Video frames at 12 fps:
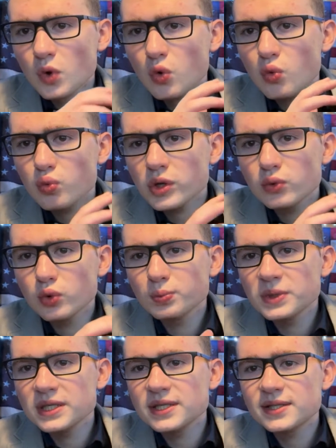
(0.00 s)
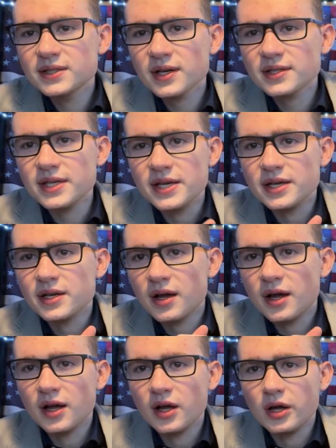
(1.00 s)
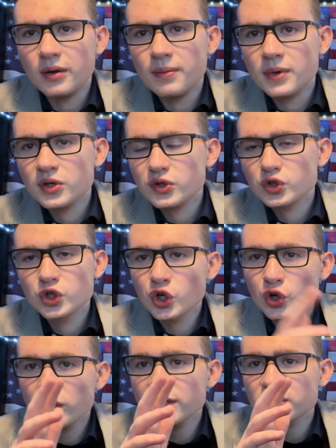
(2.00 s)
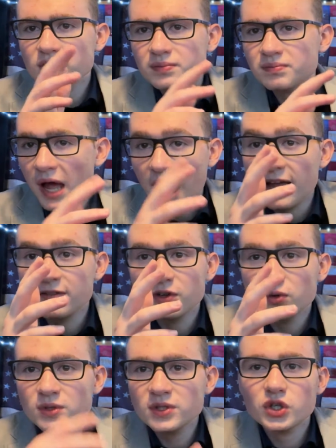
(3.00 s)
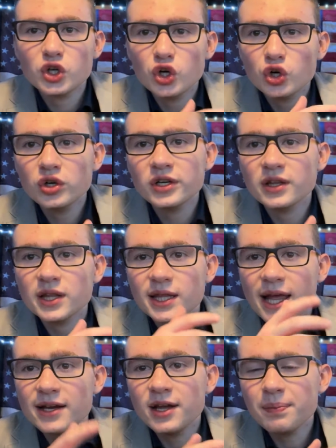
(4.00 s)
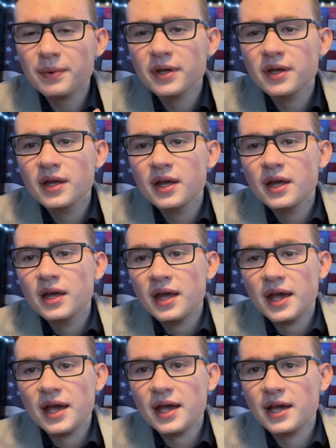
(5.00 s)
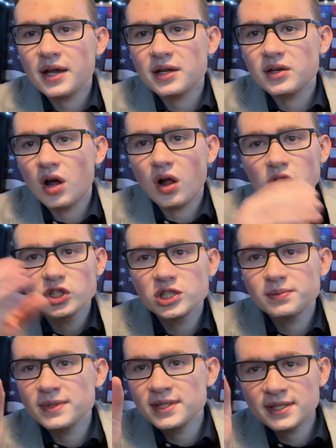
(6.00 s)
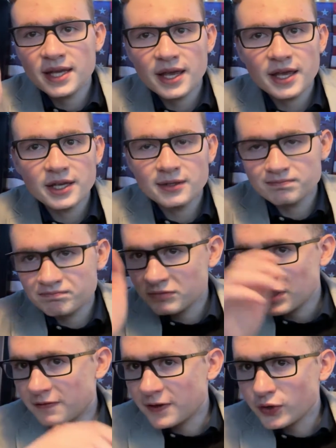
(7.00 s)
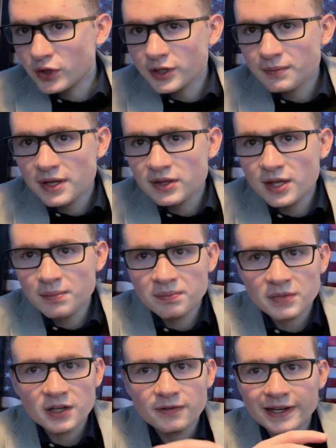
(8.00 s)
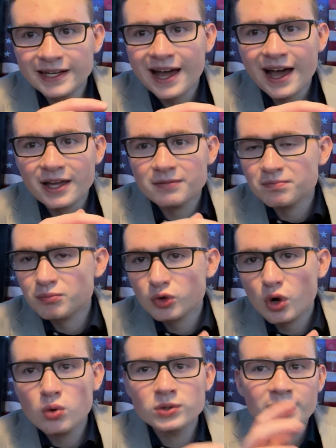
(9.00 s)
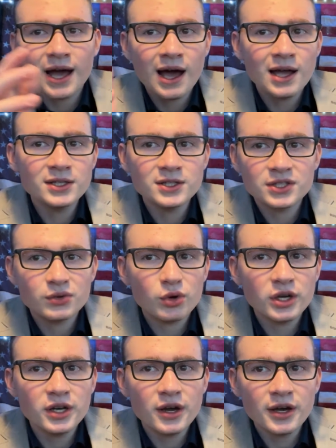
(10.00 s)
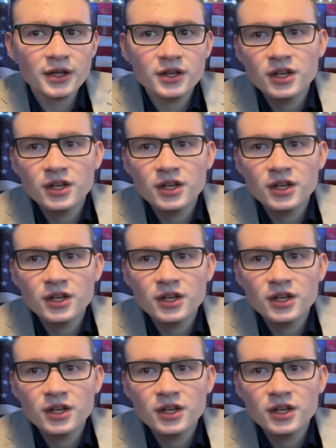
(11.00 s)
We will be discussing current iPhones, the current lineup, and I'll just be saying if I'd recommend them, if I not, pros, cons, whatnot.